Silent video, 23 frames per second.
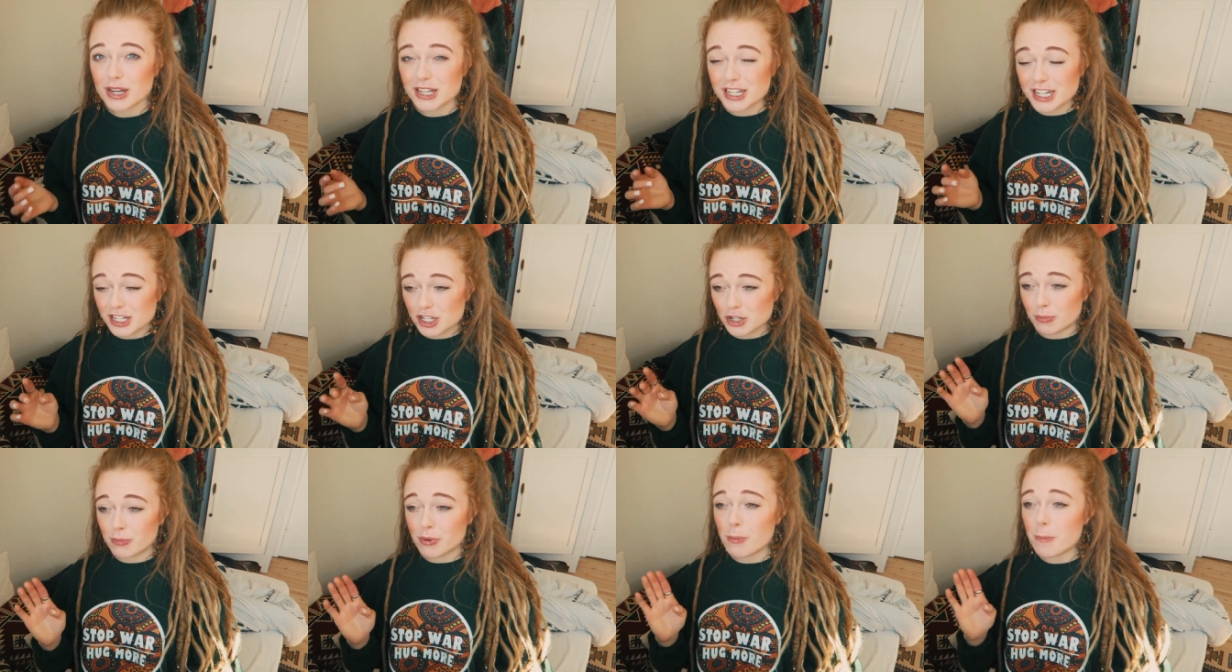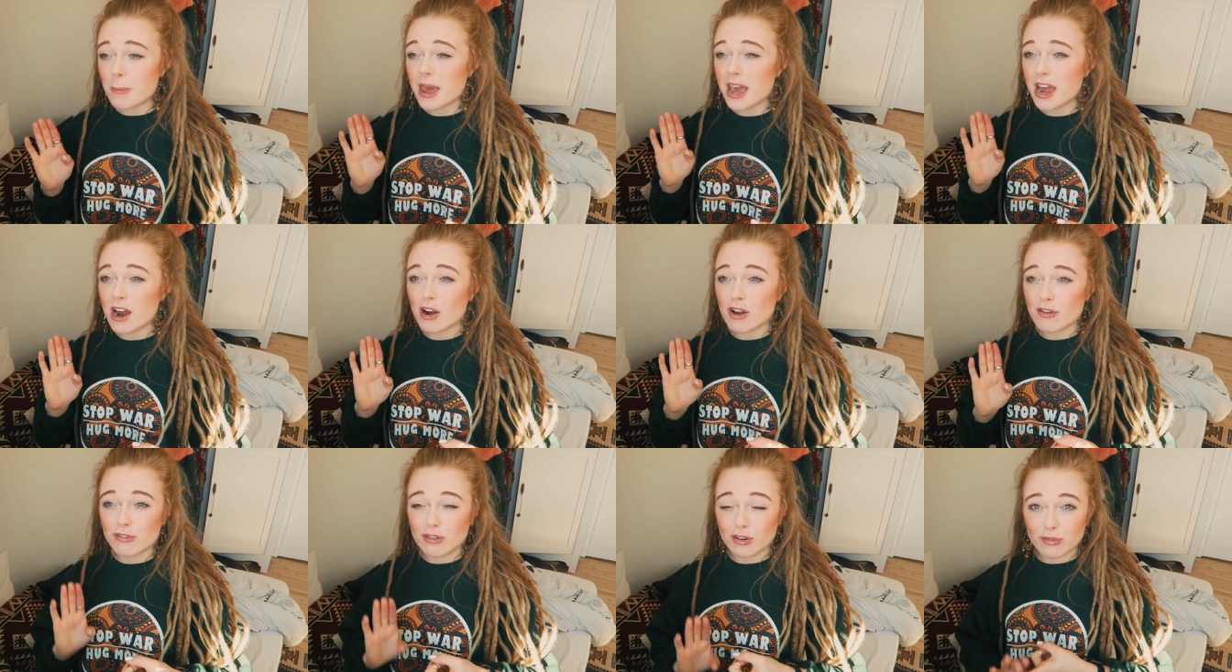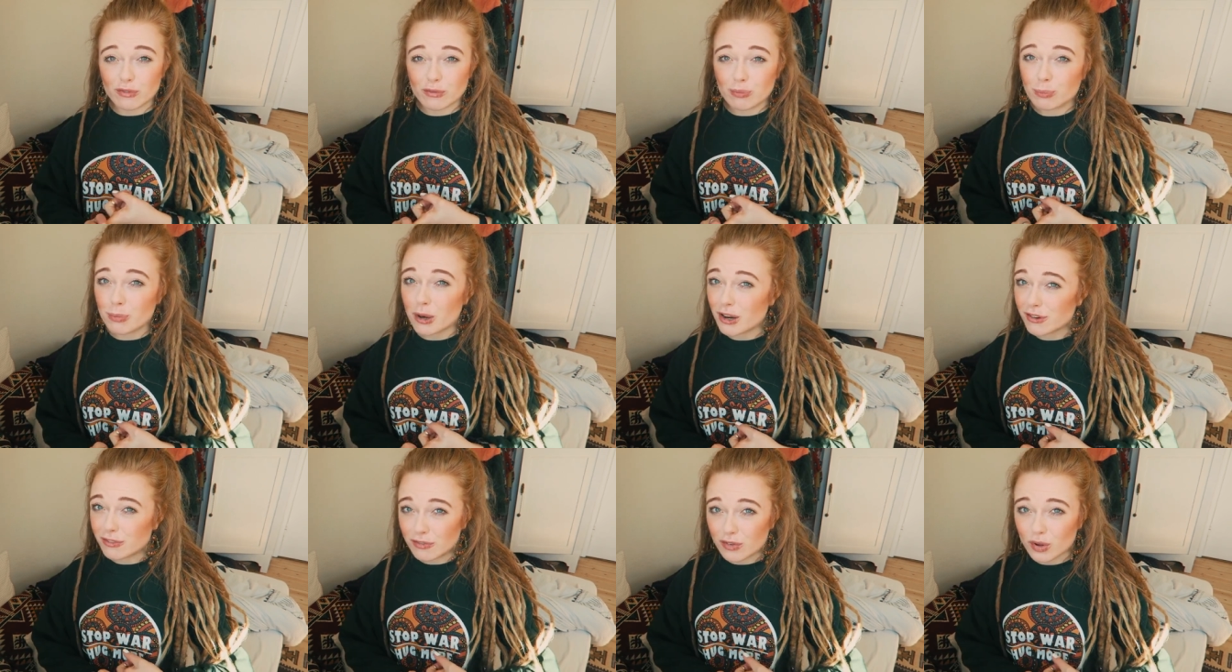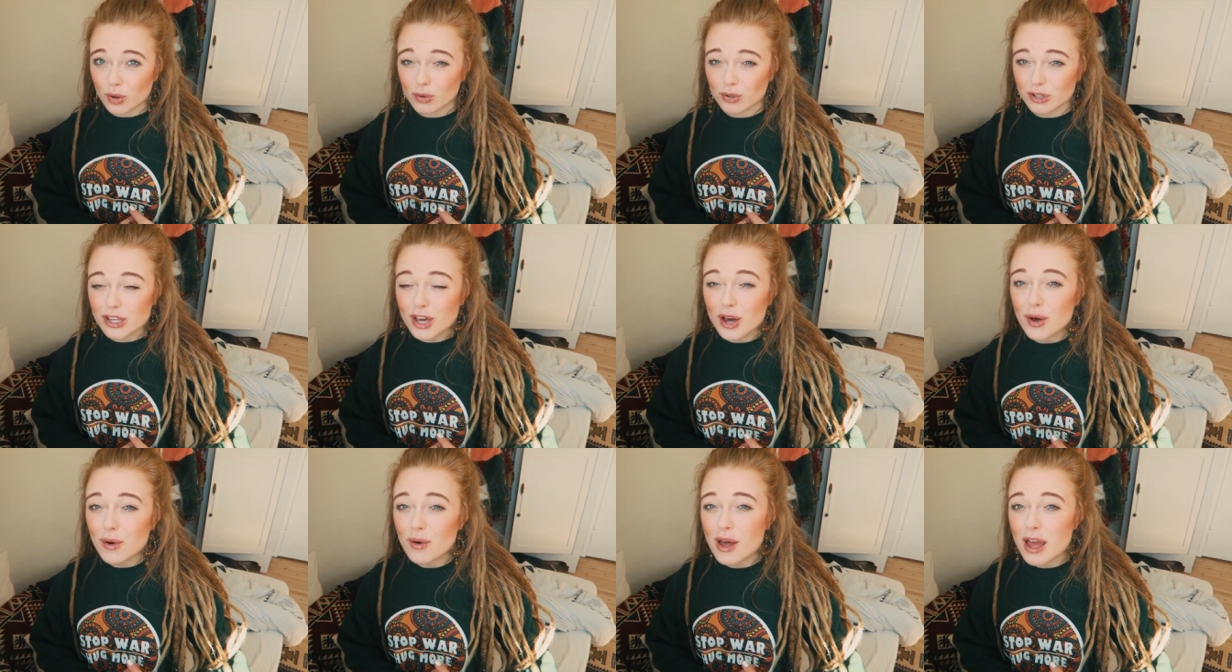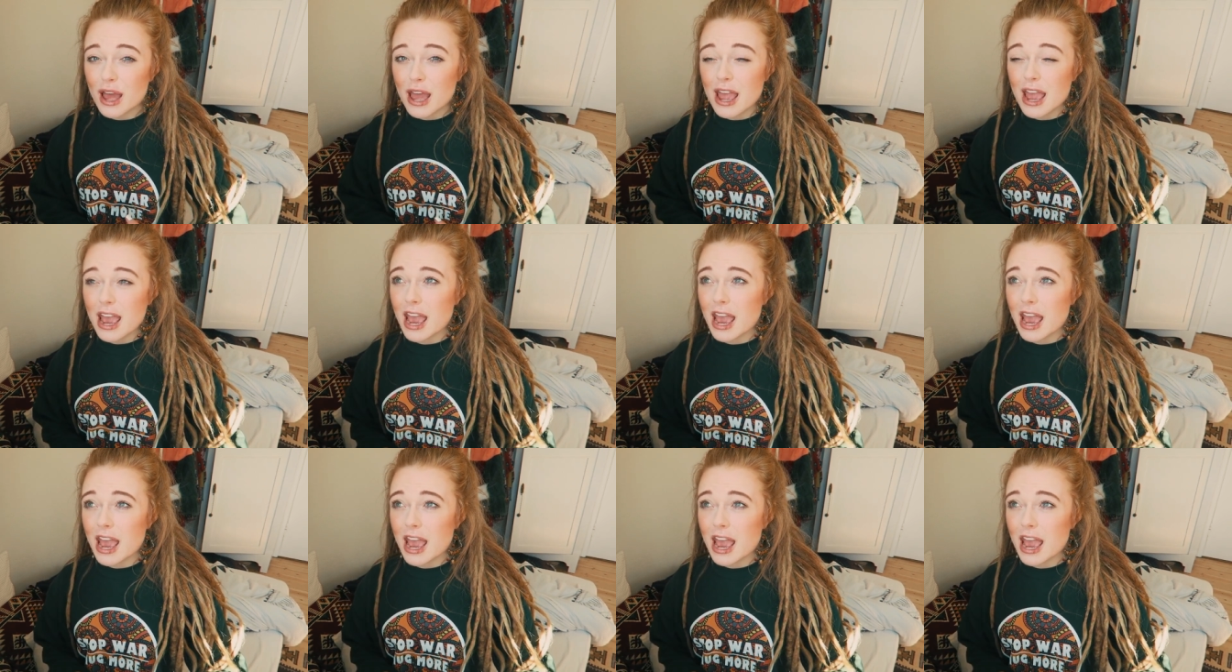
I need to prepare a portfolio